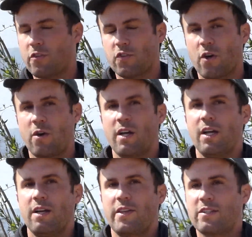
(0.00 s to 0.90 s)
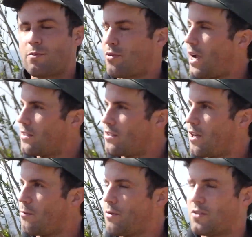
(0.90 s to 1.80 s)
So that's a practice
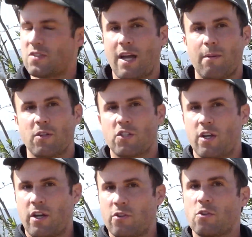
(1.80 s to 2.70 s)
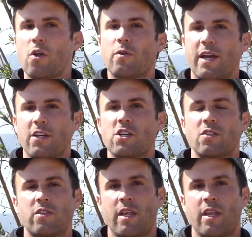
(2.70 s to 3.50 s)
that we've established on other locations,